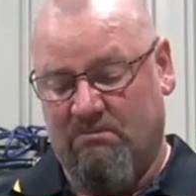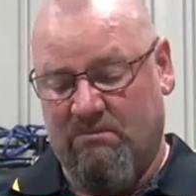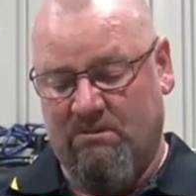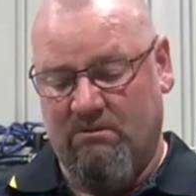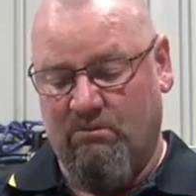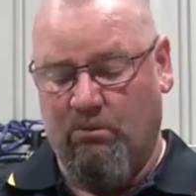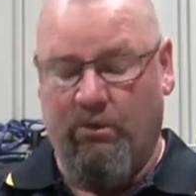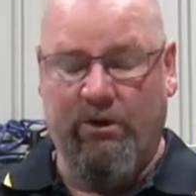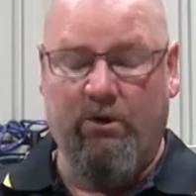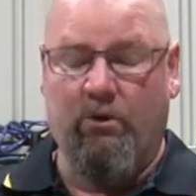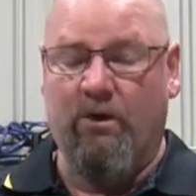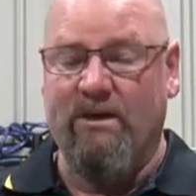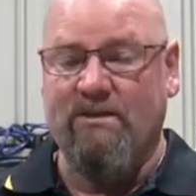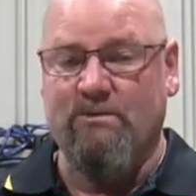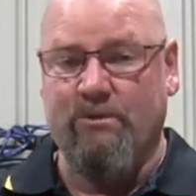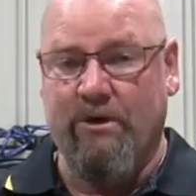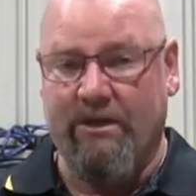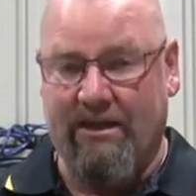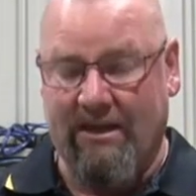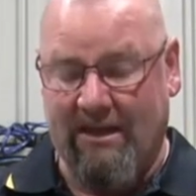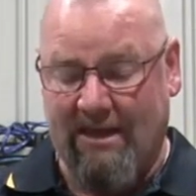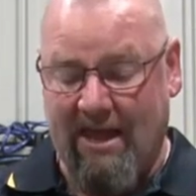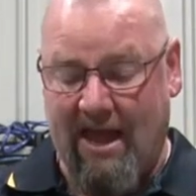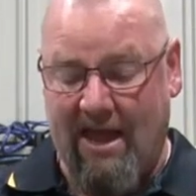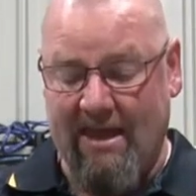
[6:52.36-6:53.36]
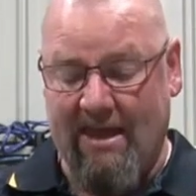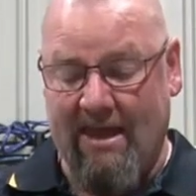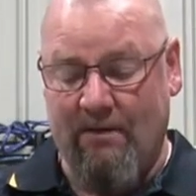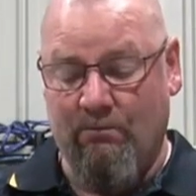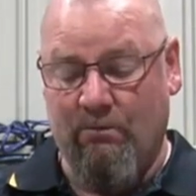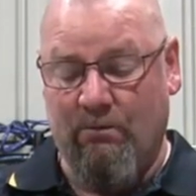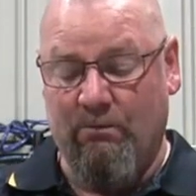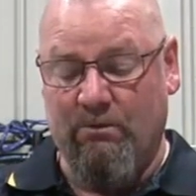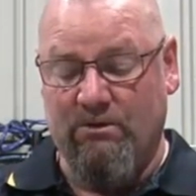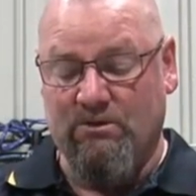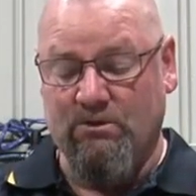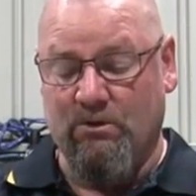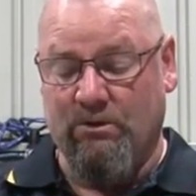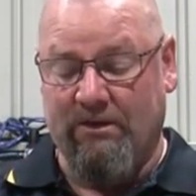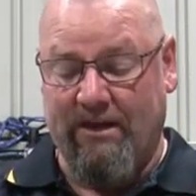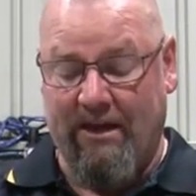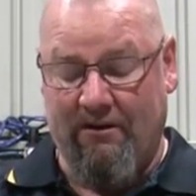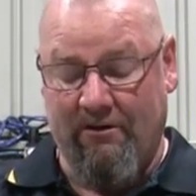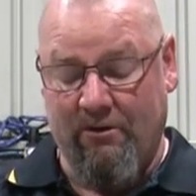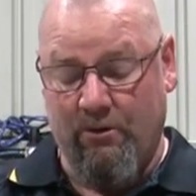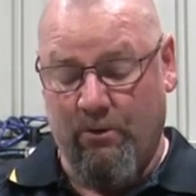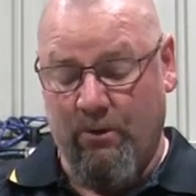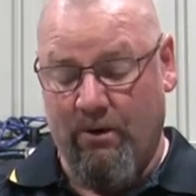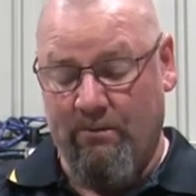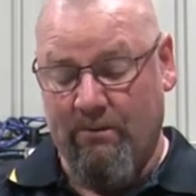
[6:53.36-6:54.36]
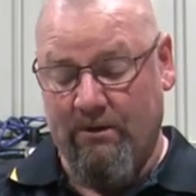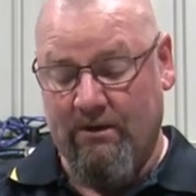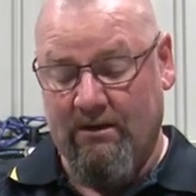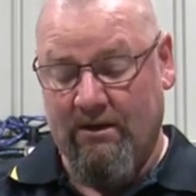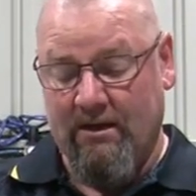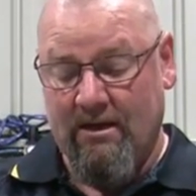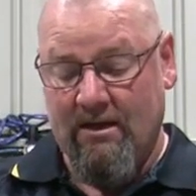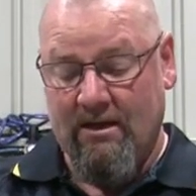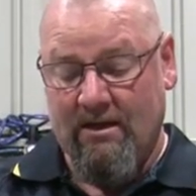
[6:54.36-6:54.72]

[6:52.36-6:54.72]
We always work in km when we're talking aerial equipment.